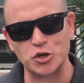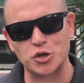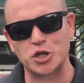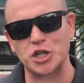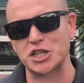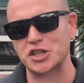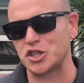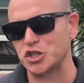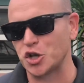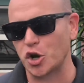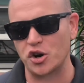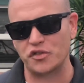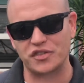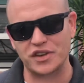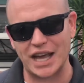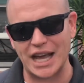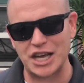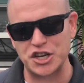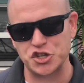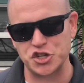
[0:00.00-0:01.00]
click the
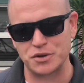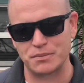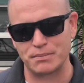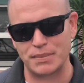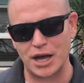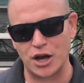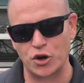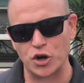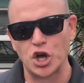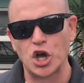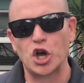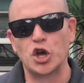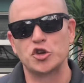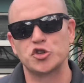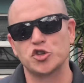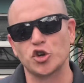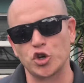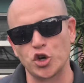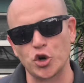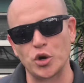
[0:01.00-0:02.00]
notification bell
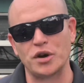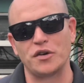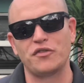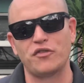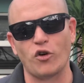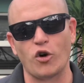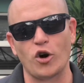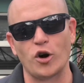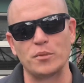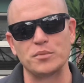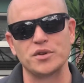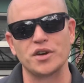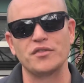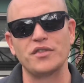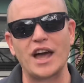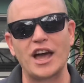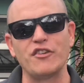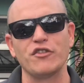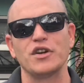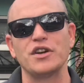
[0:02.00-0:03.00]
so you're informed of
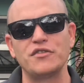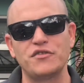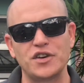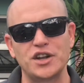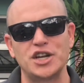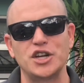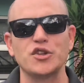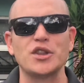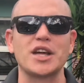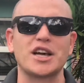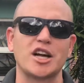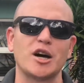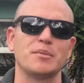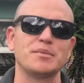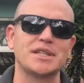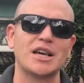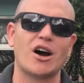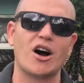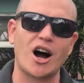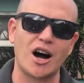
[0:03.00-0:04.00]
every video that
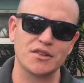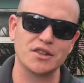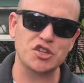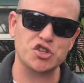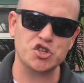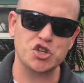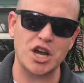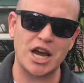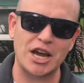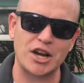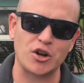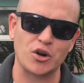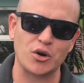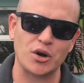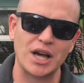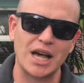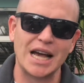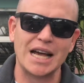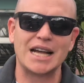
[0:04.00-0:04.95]
comes out on this channel.